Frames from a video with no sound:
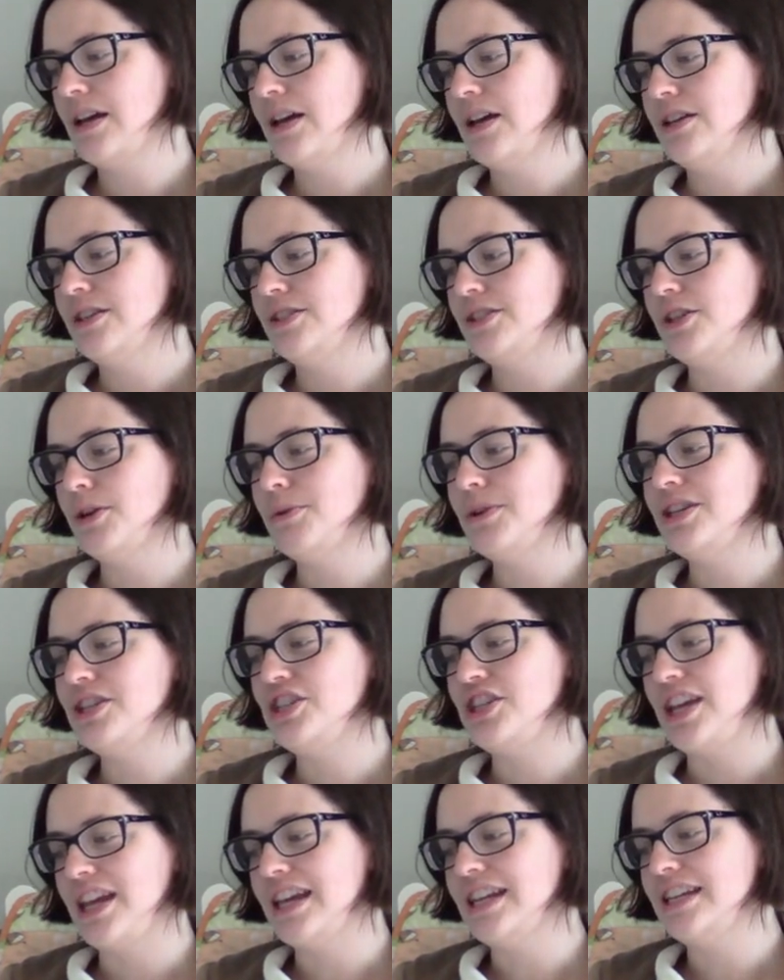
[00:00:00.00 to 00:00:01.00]
So
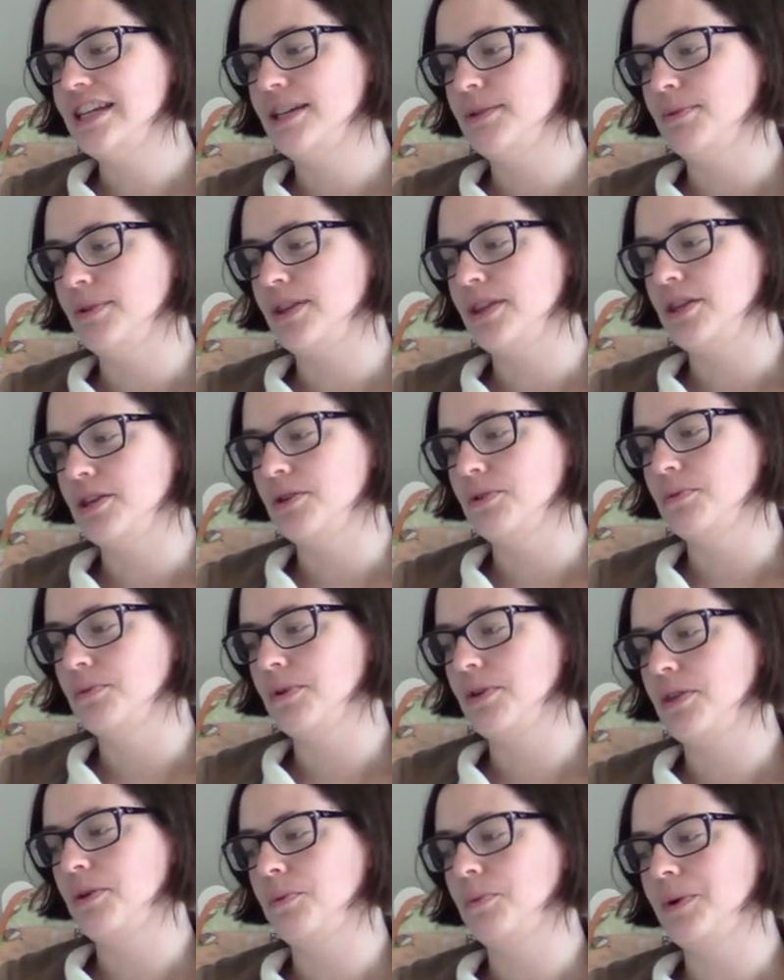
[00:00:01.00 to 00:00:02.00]
enchanted with you were
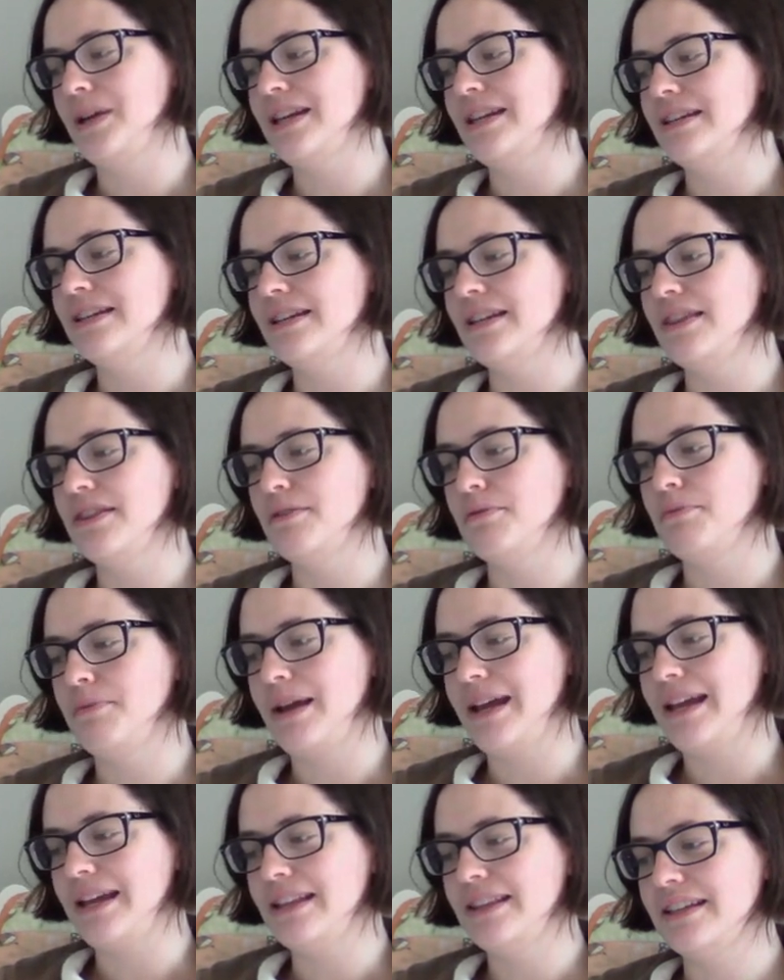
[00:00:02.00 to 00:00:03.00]
the wind and the
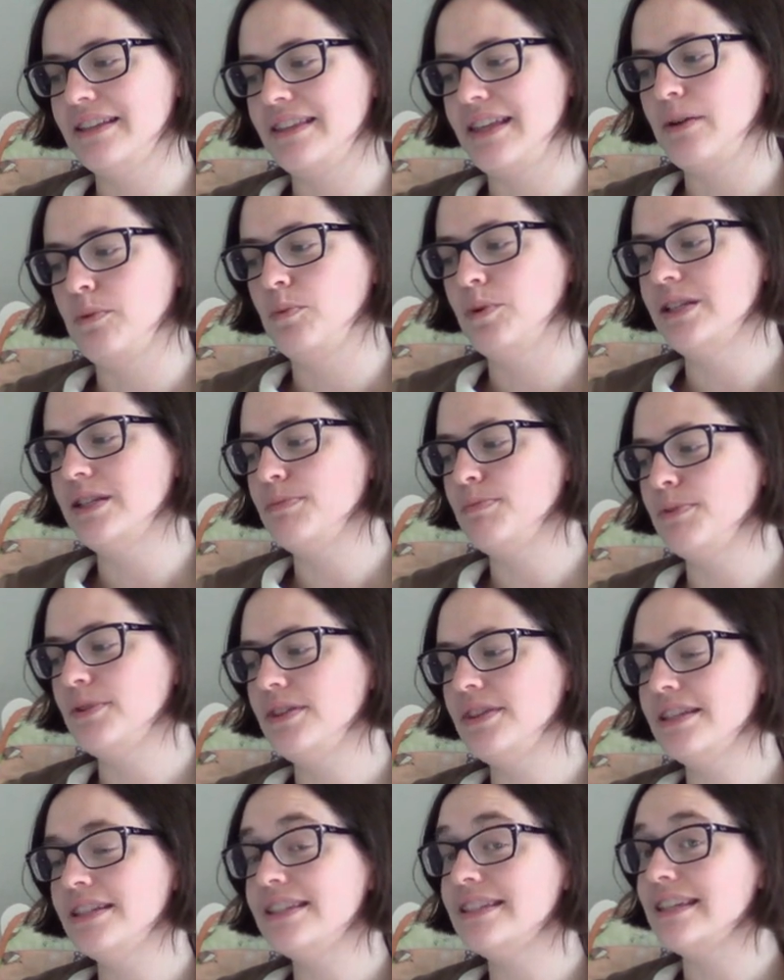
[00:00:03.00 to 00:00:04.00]
rain that they whispered
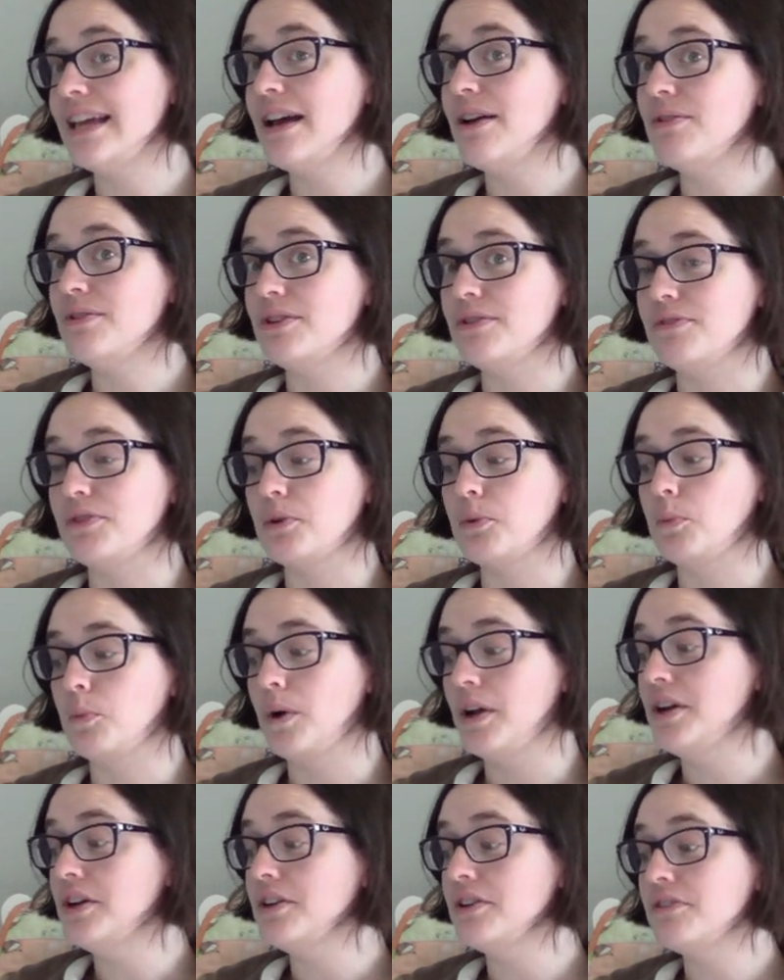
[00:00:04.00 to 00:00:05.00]
the sound of your
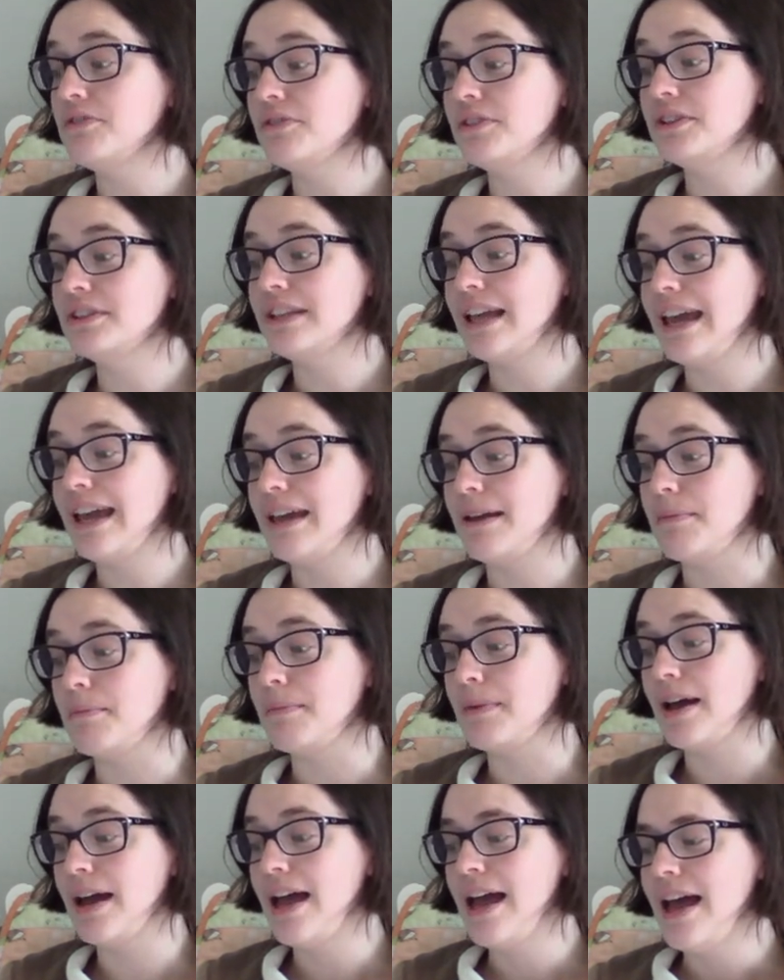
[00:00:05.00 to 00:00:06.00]
wonderful
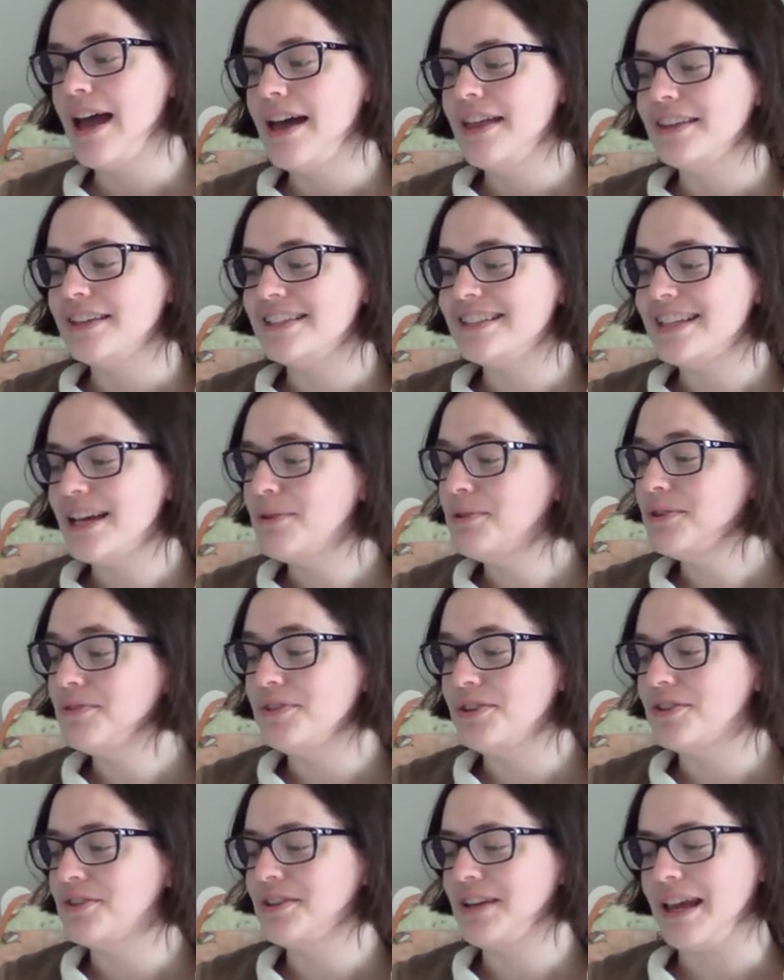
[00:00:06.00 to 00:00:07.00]
name. The sound
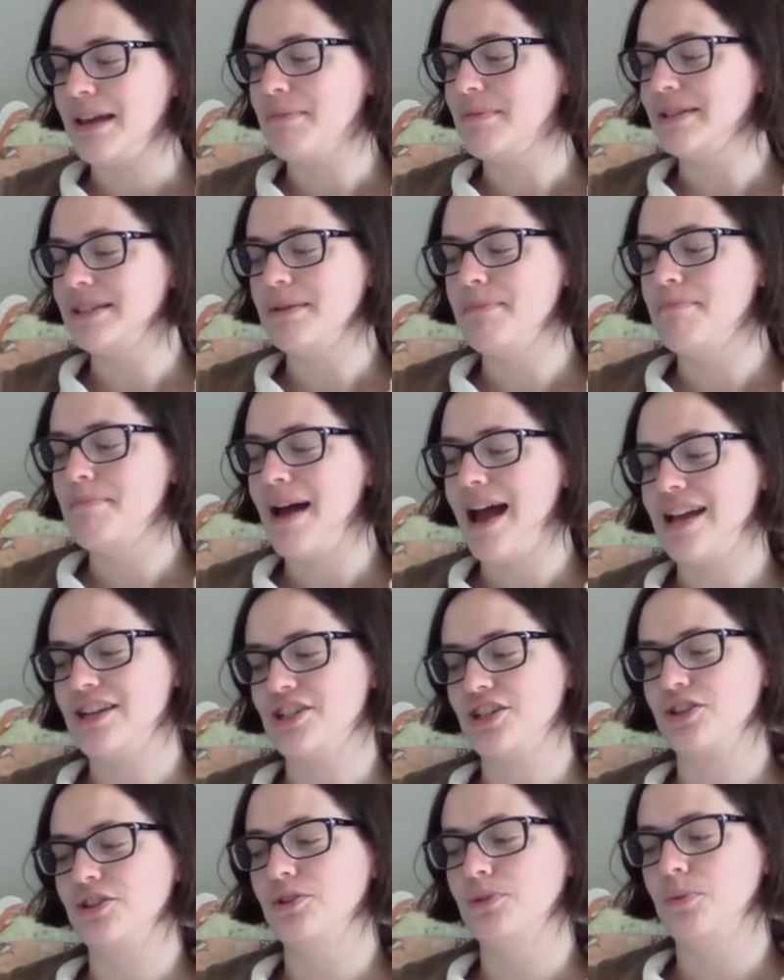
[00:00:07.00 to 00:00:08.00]
of your name is a
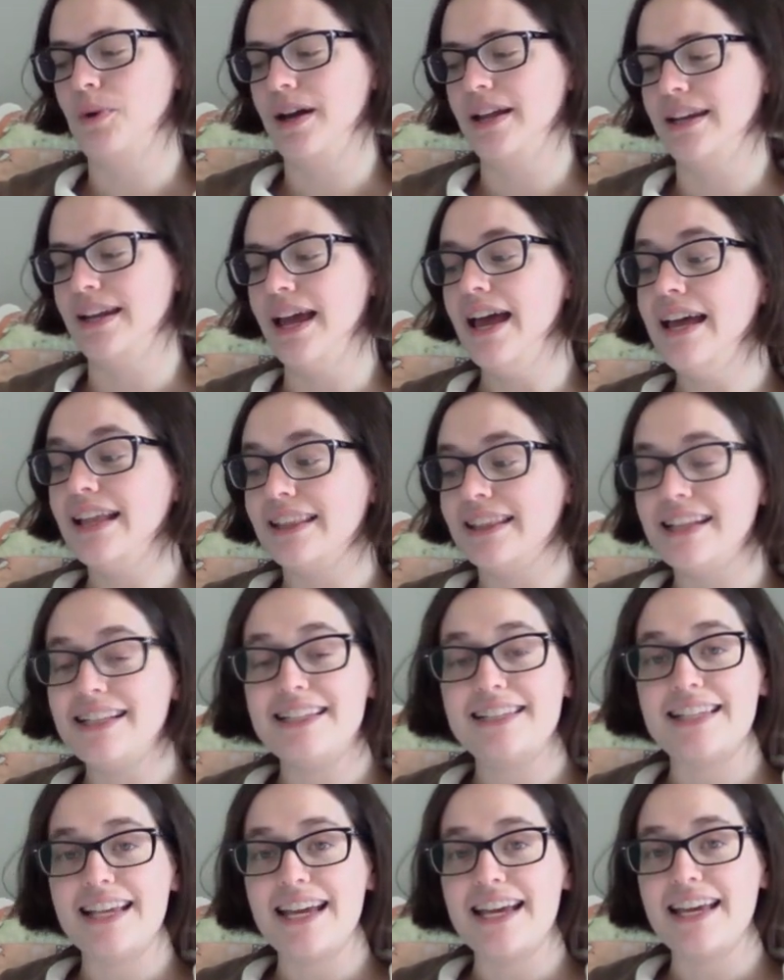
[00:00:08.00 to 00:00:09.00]
magical one.
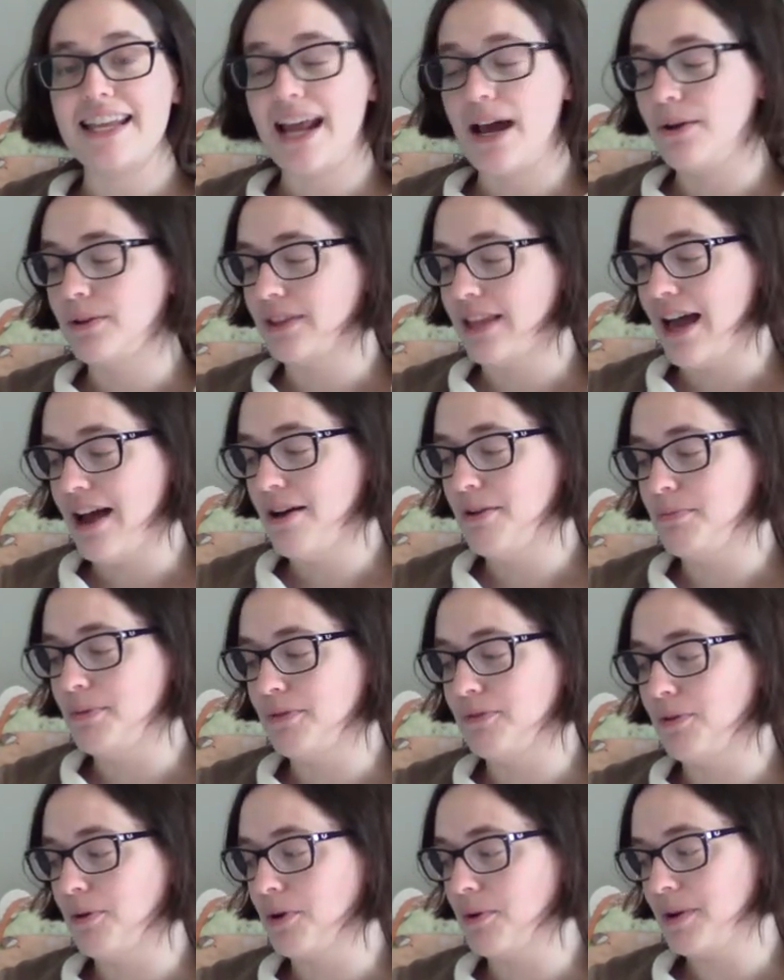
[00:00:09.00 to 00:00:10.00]
Let's say it out loud
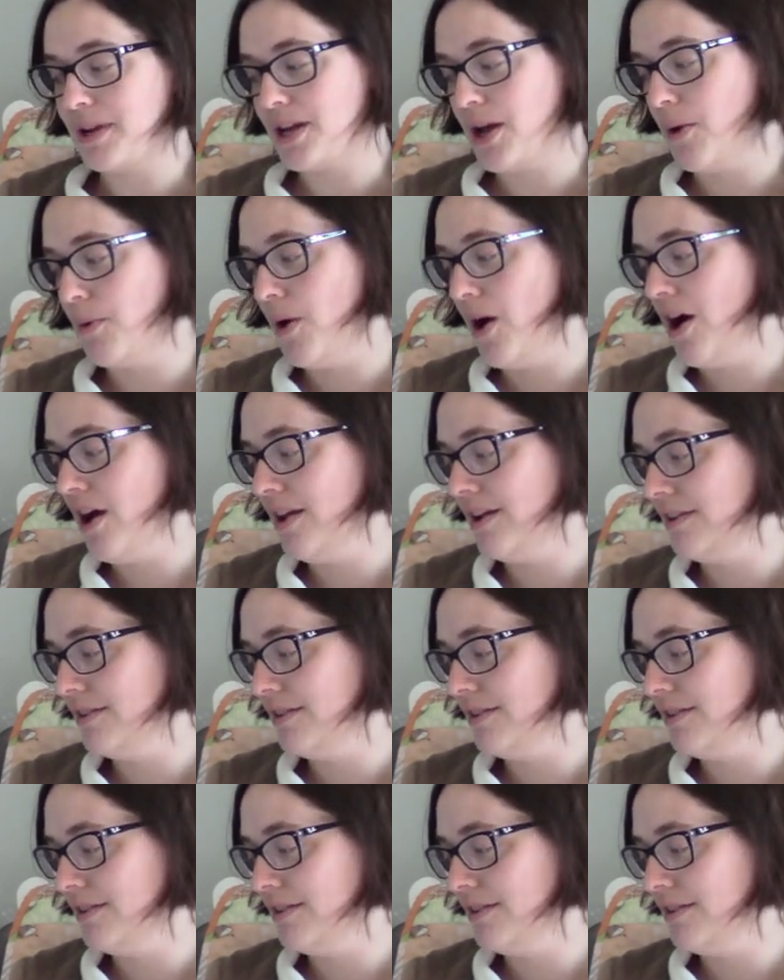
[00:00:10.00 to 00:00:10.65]
before we go on.